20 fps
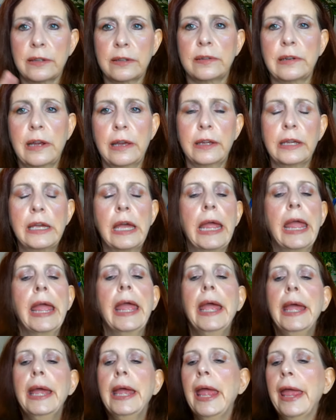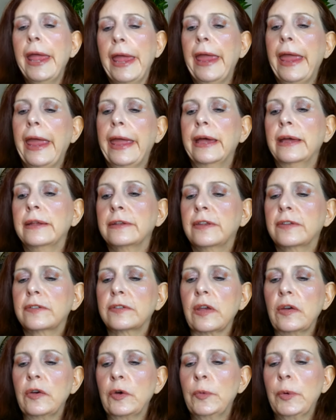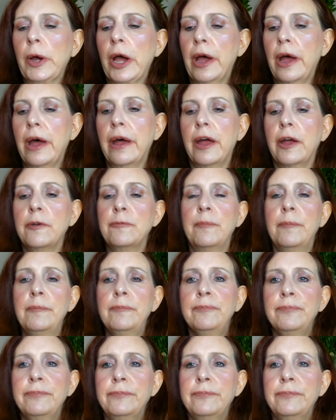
stuck. And so um,